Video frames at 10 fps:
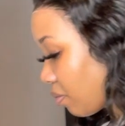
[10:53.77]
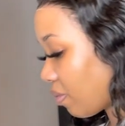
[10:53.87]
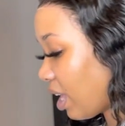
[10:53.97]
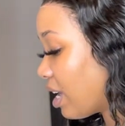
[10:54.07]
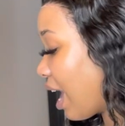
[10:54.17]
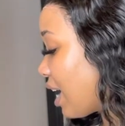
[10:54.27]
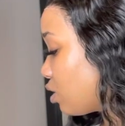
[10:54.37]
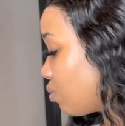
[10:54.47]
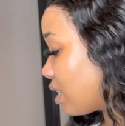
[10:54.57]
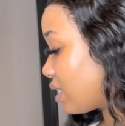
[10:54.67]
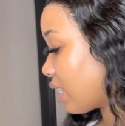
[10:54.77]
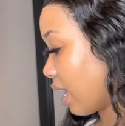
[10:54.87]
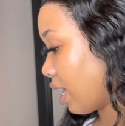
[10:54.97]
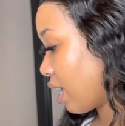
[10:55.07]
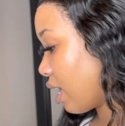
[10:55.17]
Now, I just want to
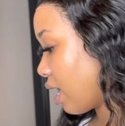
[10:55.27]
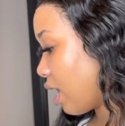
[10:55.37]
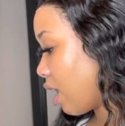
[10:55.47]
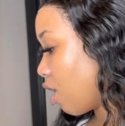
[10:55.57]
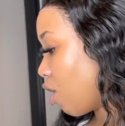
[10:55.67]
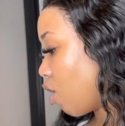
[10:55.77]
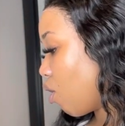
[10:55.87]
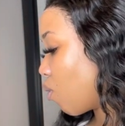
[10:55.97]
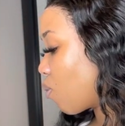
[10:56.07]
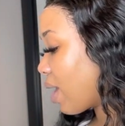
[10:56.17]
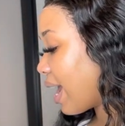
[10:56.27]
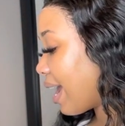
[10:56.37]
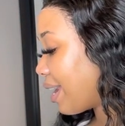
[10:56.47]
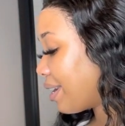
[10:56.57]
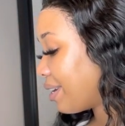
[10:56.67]
say,
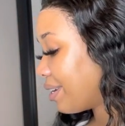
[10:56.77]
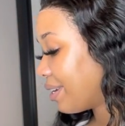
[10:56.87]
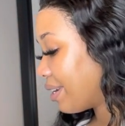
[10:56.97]
when